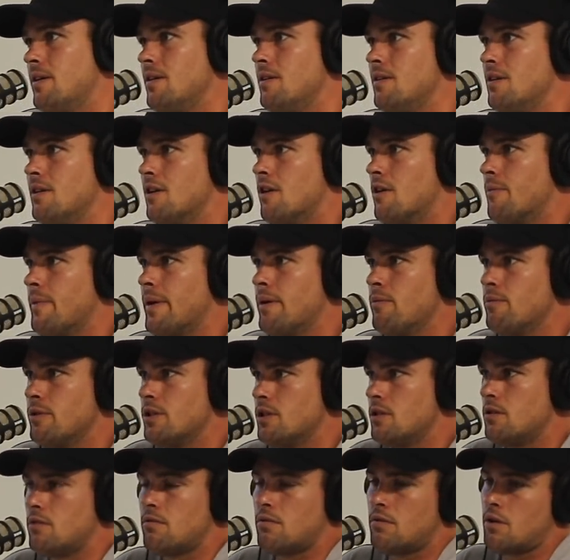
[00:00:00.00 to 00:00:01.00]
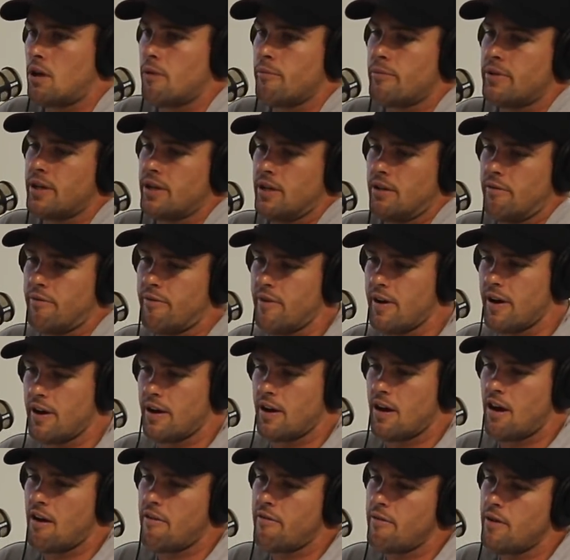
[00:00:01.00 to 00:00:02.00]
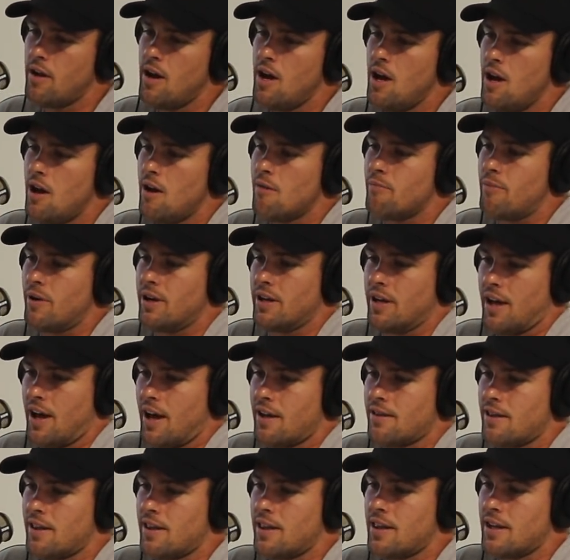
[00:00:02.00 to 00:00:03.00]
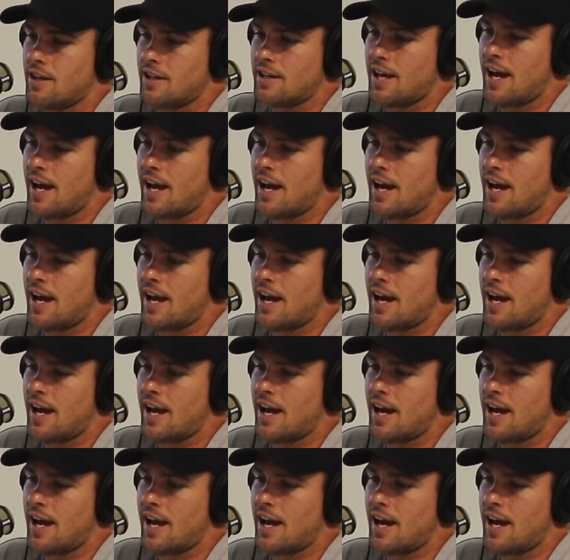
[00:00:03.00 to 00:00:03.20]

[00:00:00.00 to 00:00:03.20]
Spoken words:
You know what I mean? Which is completely fair enough. But yeah, at the end of